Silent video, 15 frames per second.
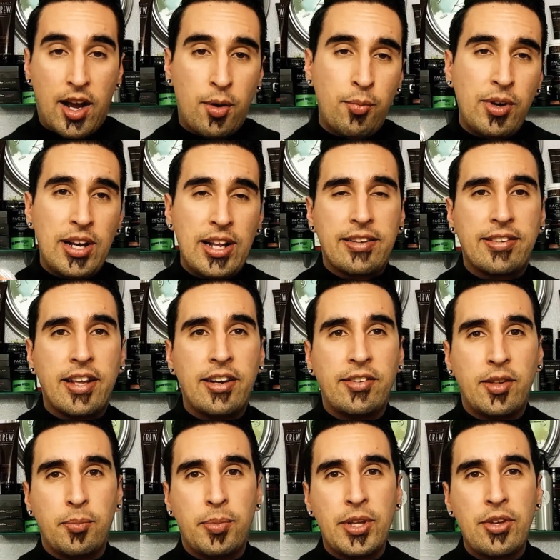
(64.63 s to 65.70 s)
I'm really
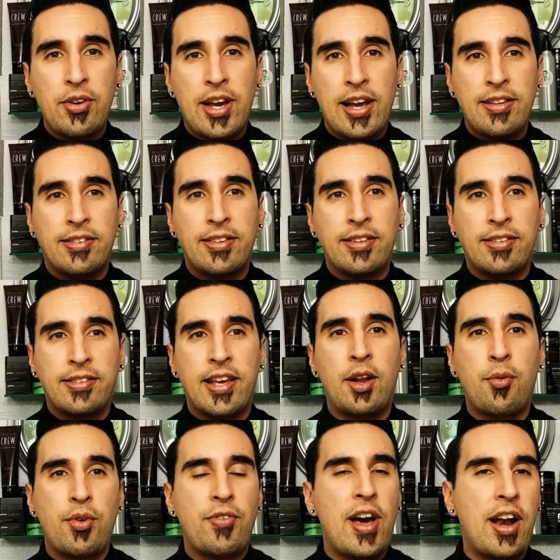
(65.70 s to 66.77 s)
excited to bring you guys this
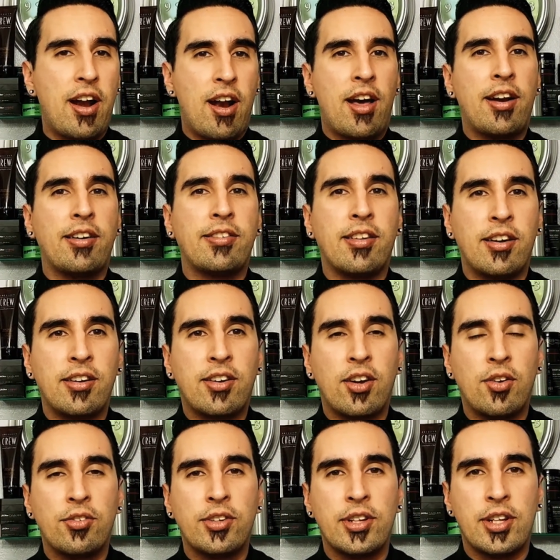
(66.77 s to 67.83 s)
set we've had a lot of solid
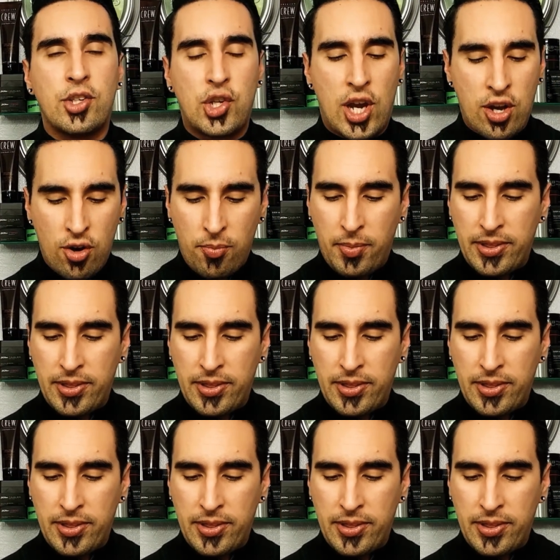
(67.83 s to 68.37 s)
colognes on the channel